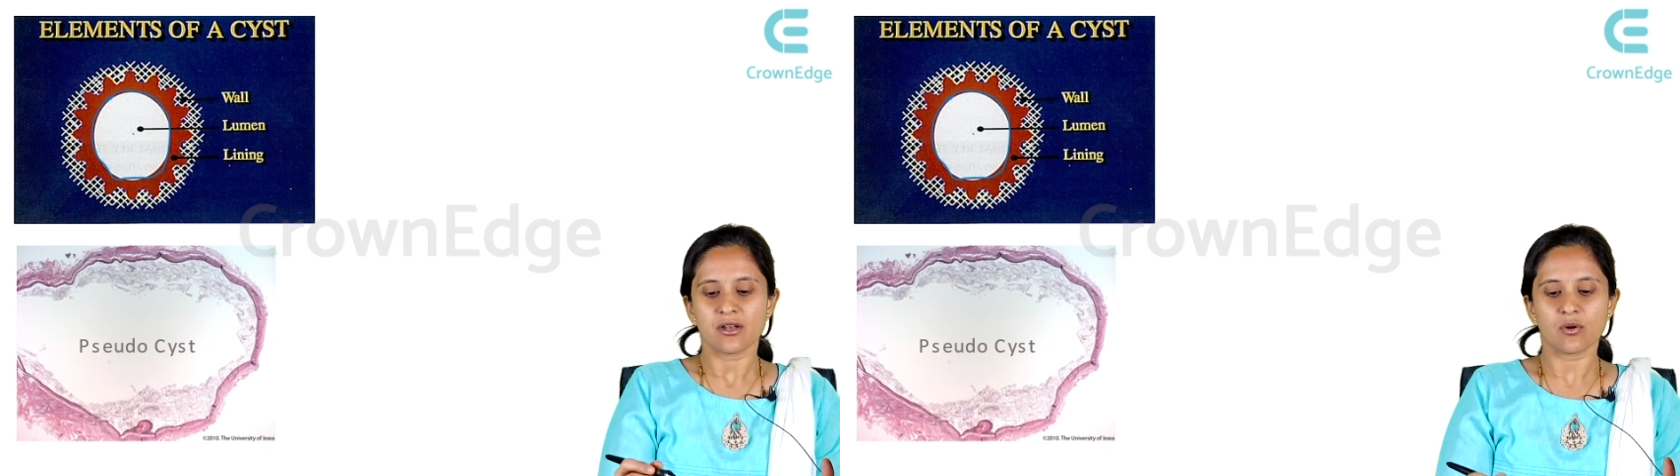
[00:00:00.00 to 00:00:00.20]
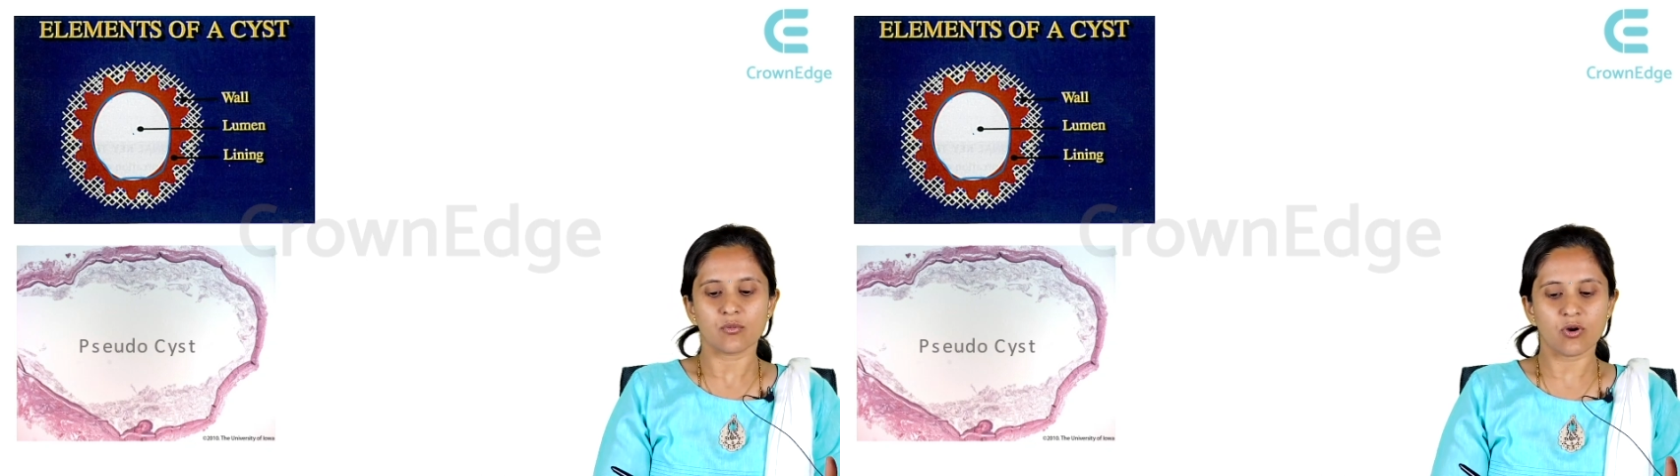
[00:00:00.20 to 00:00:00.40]

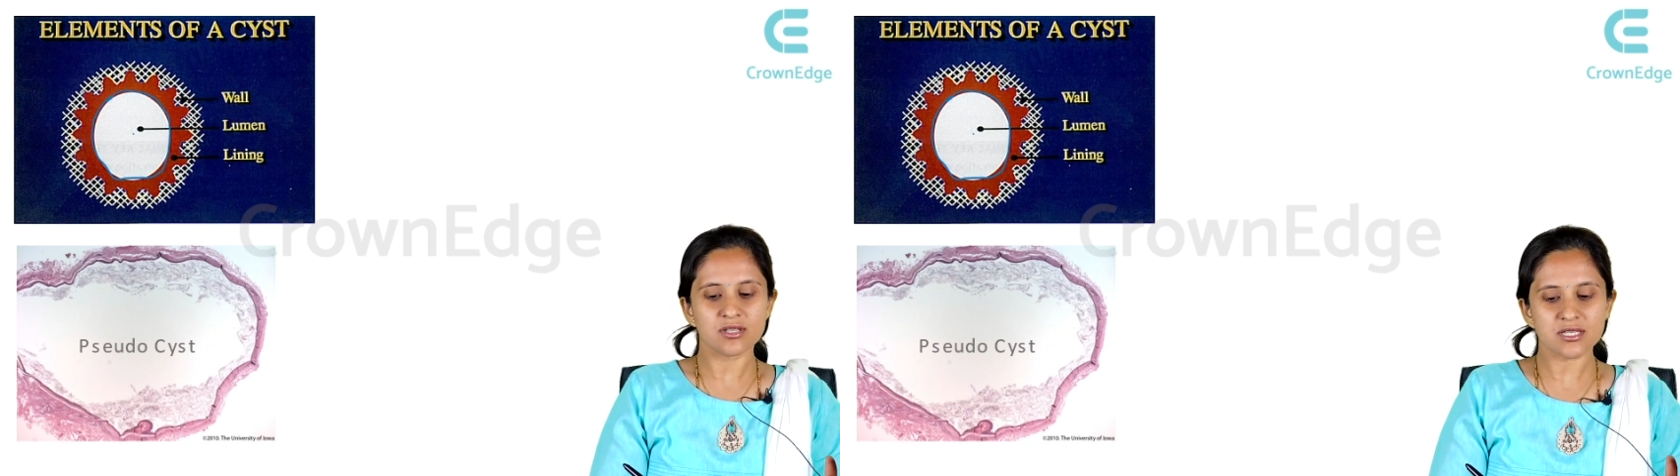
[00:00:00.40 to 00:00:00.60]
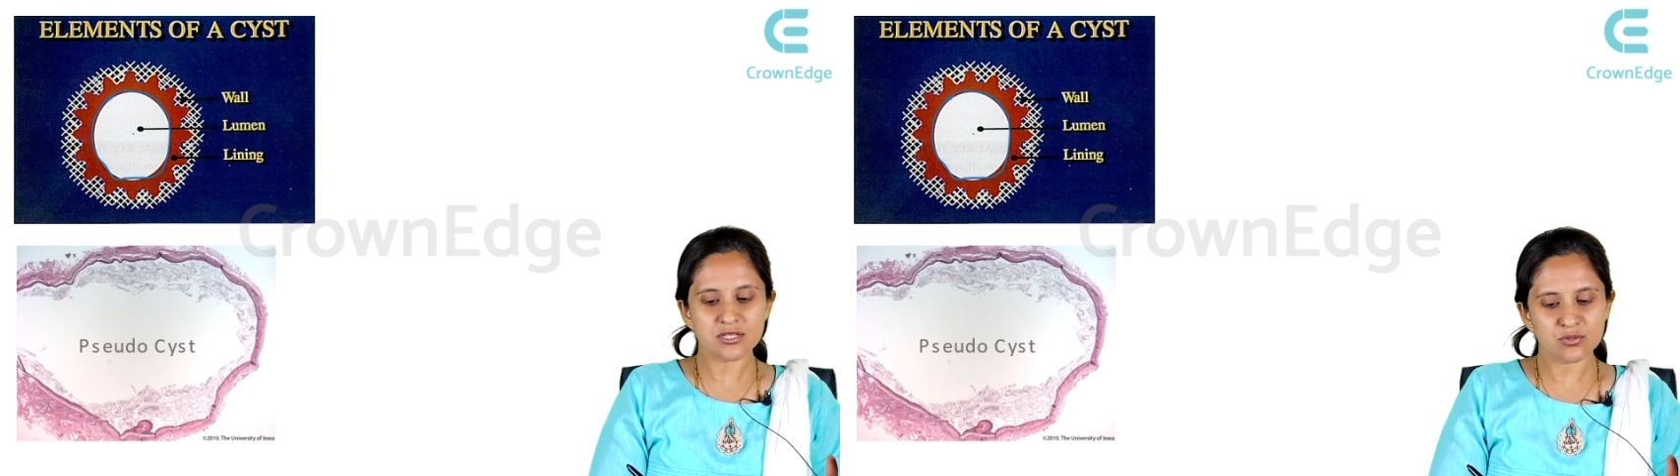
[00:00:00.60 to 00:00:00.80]
Now, what
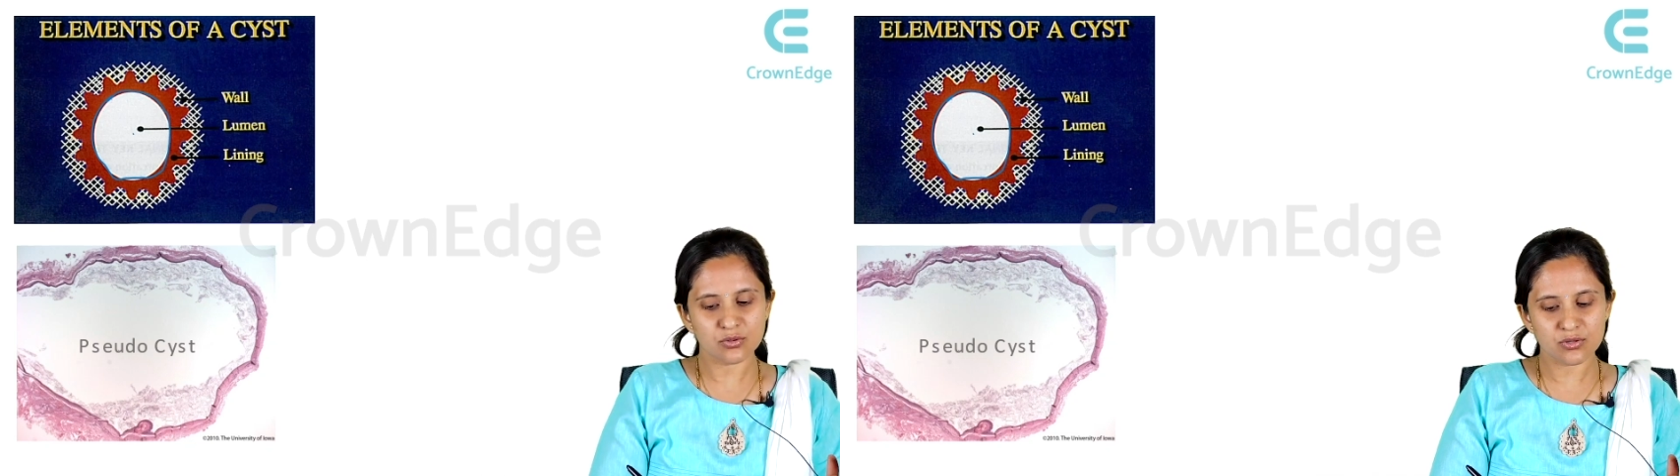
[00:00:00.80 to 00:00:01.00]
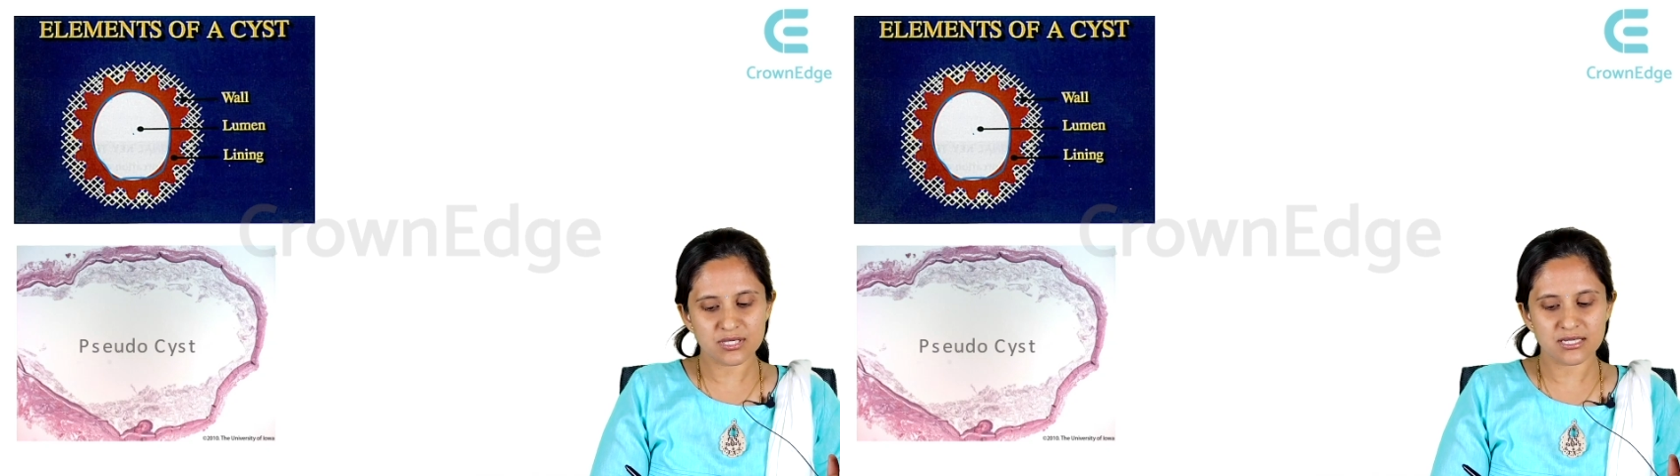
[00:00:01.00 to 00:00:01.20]
is a
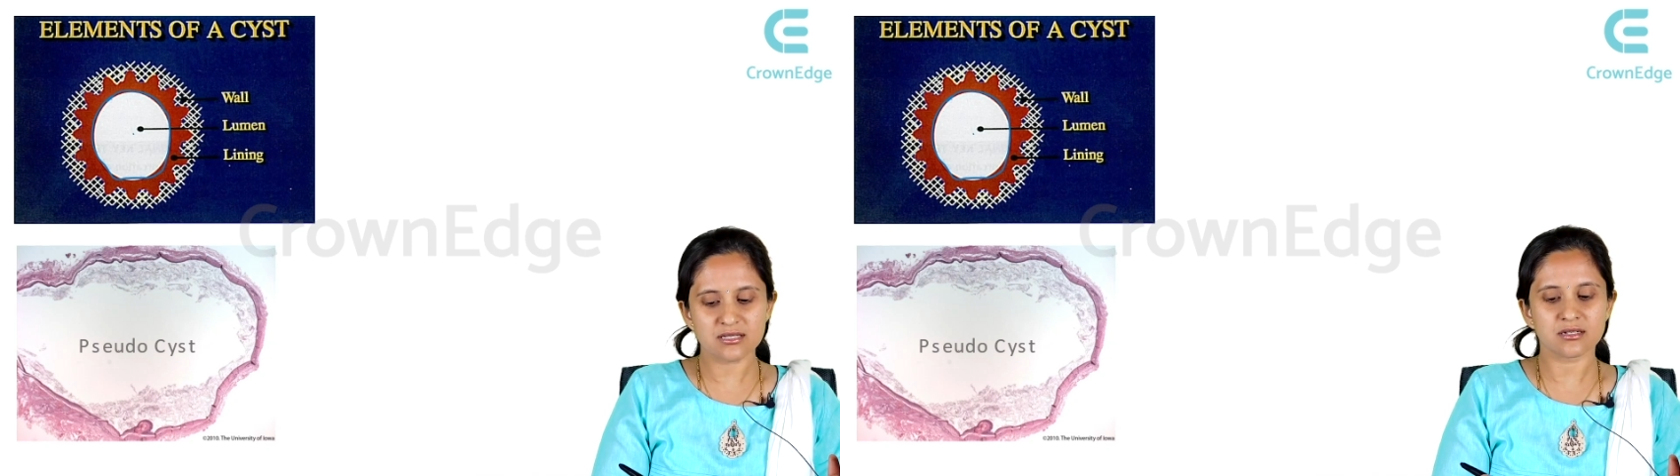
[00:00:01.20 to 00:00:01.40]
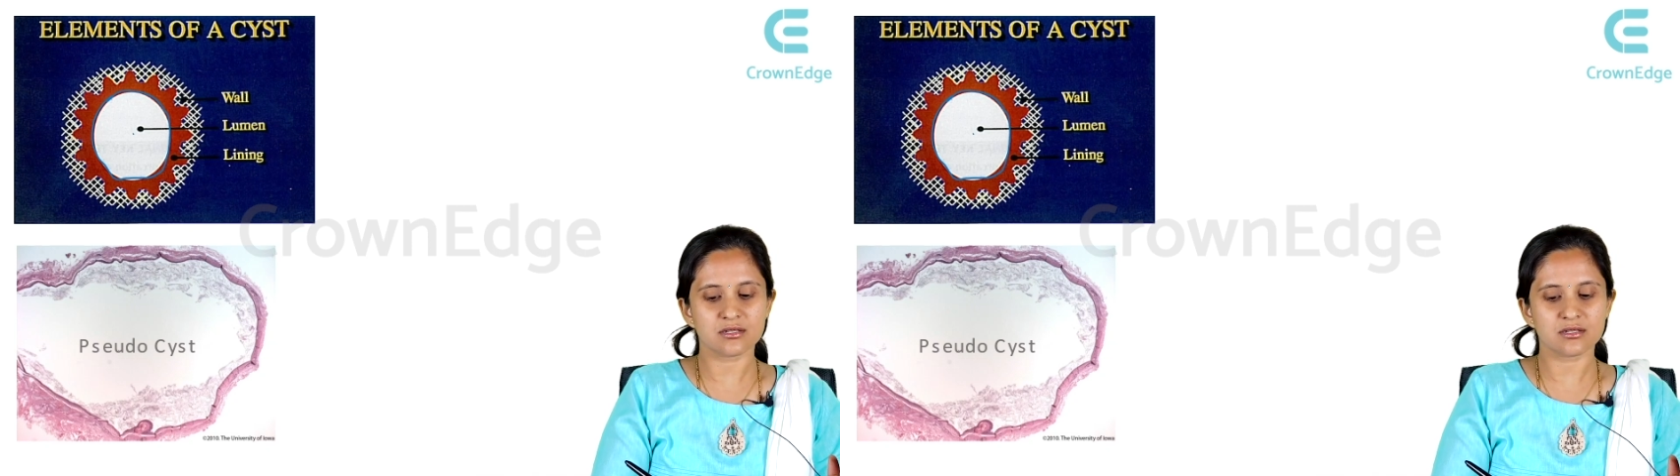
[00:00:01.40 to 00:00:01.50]
pseudocyst?